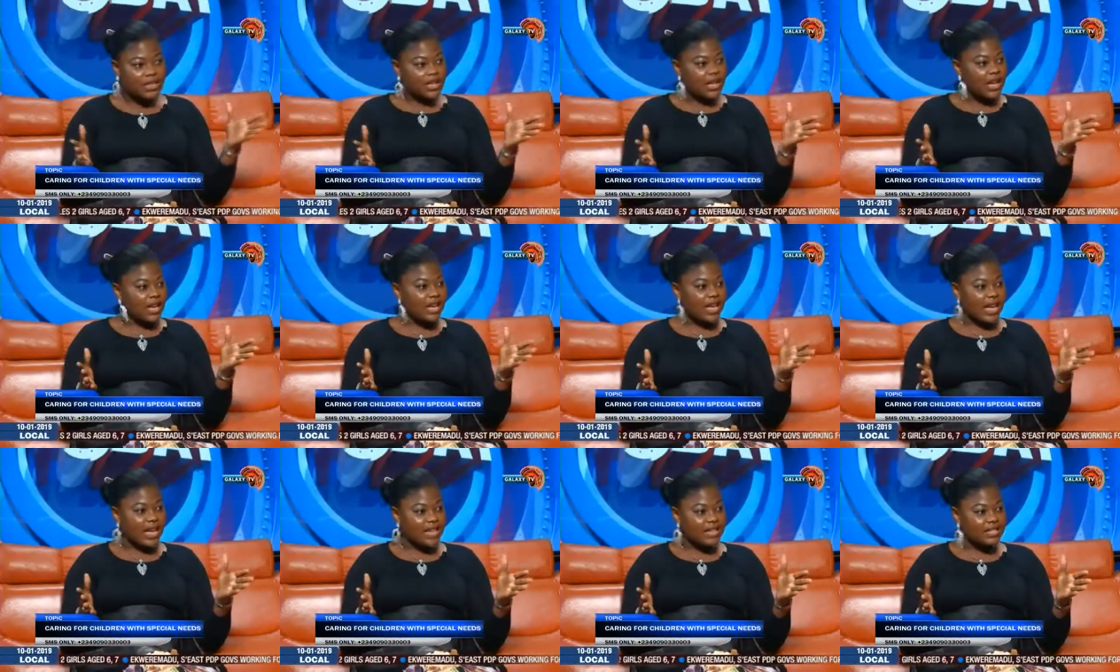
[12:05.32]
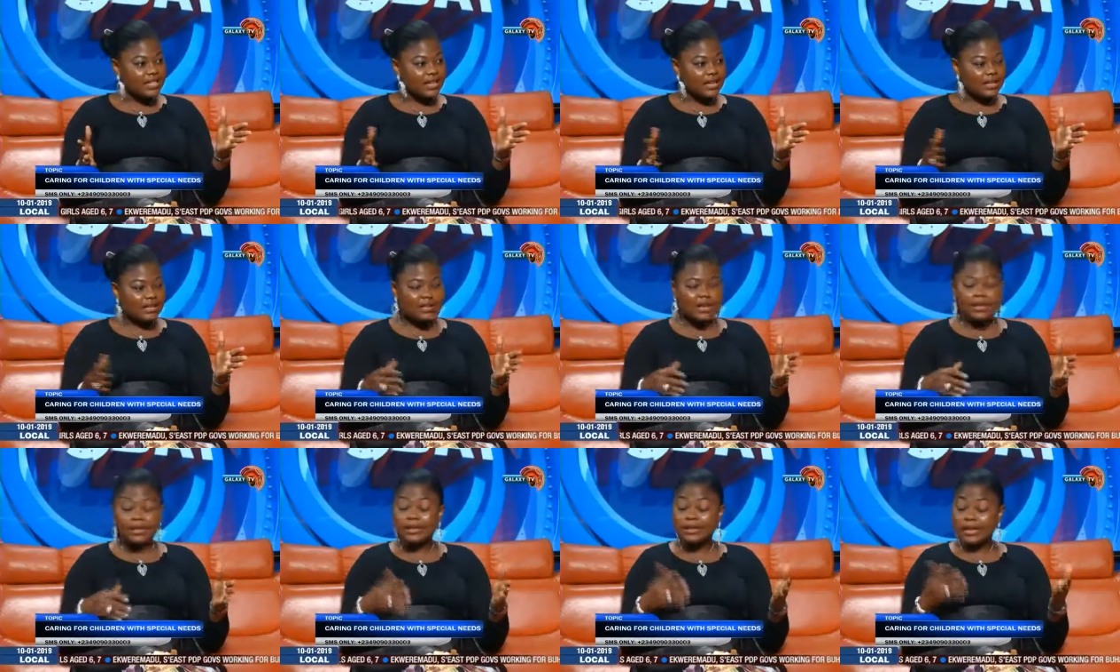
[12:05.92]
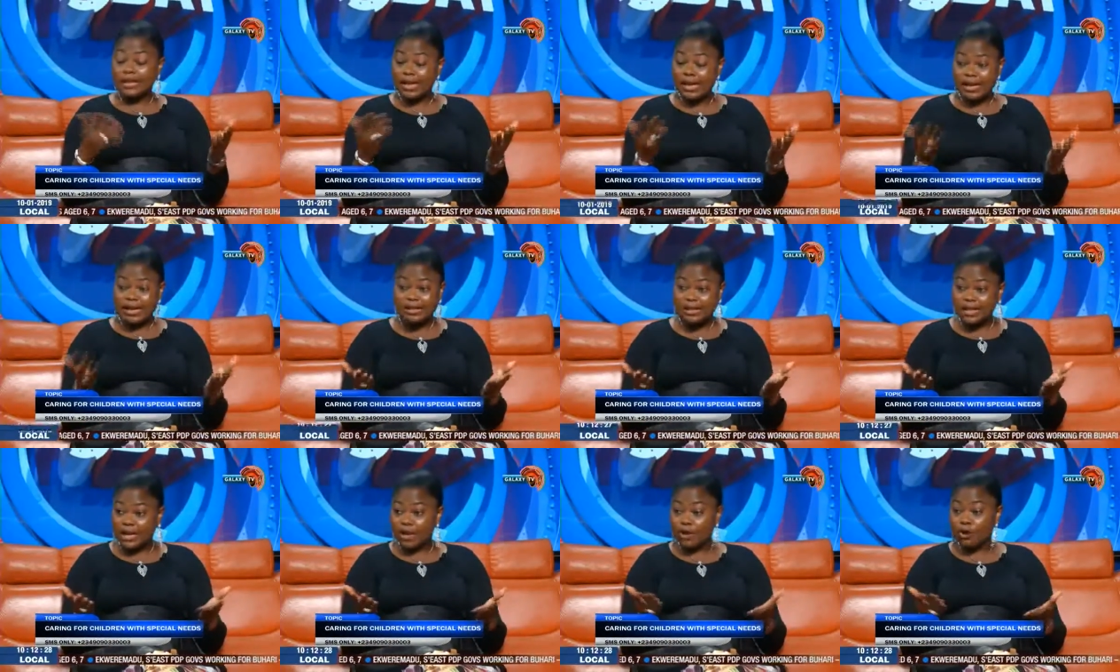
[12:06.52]
an idea. I said, in
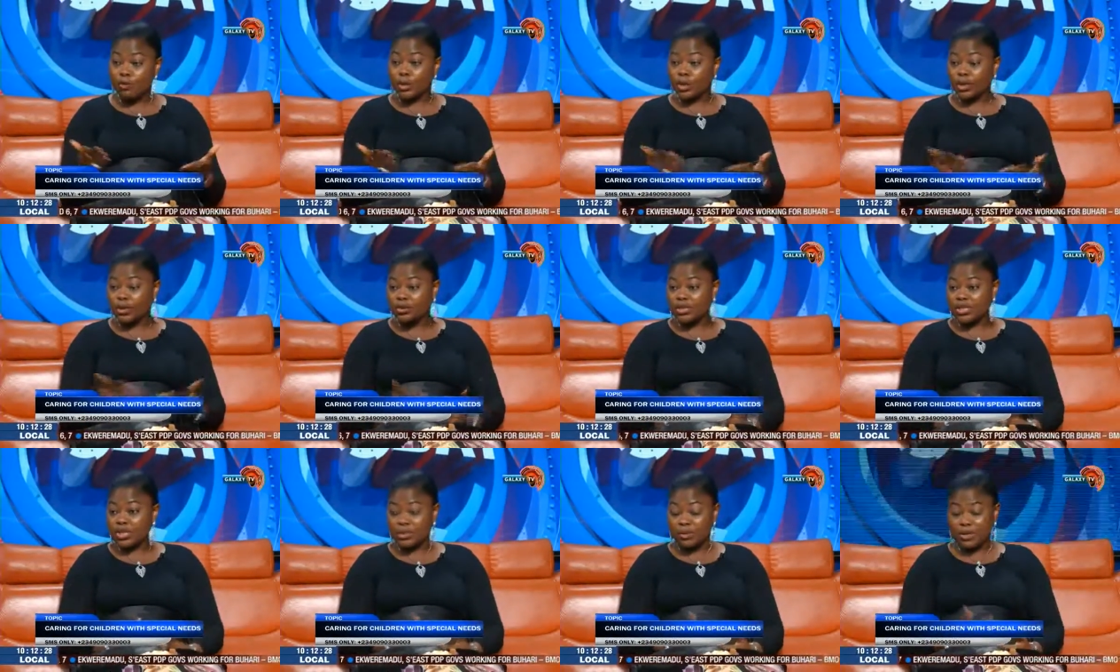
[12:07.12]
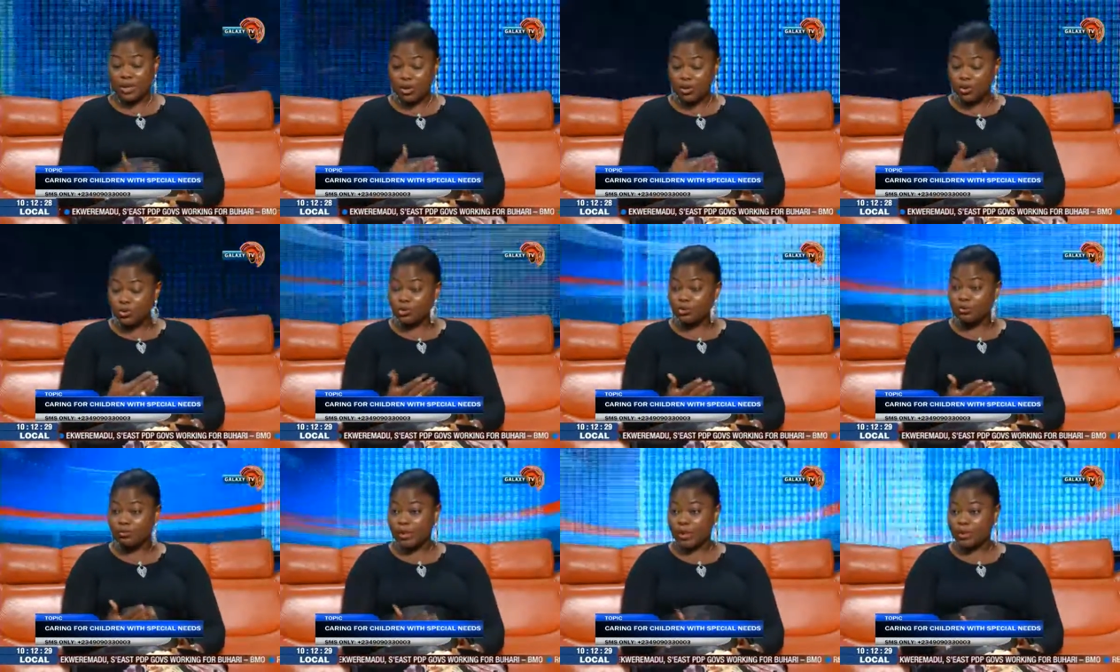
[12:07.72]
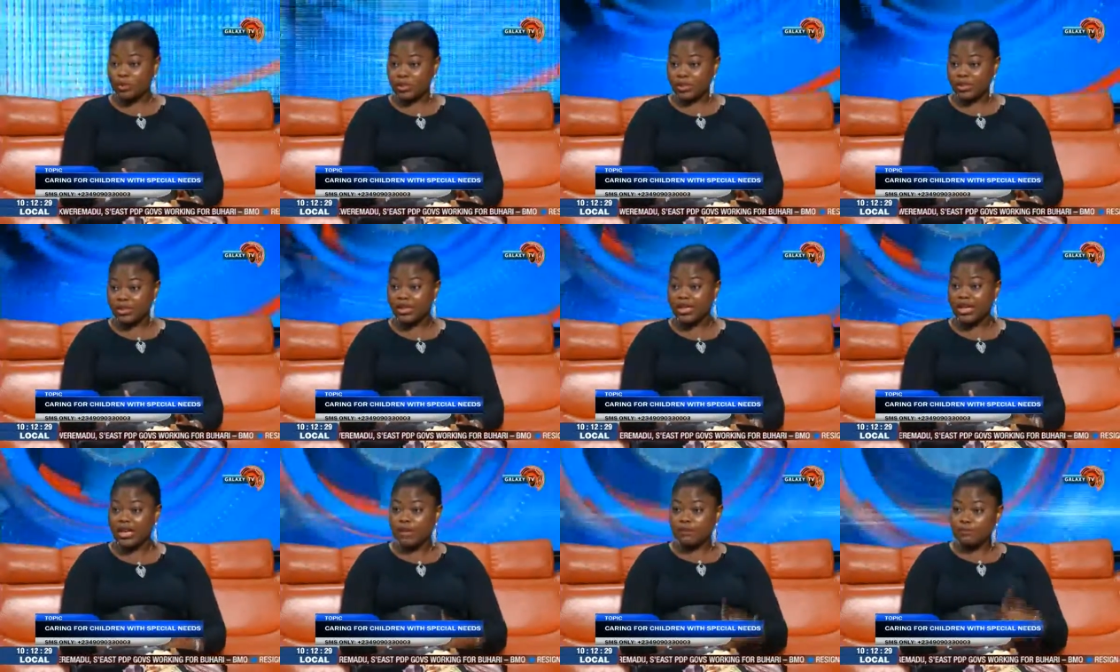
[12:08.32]
case I come in contact with the course of my work,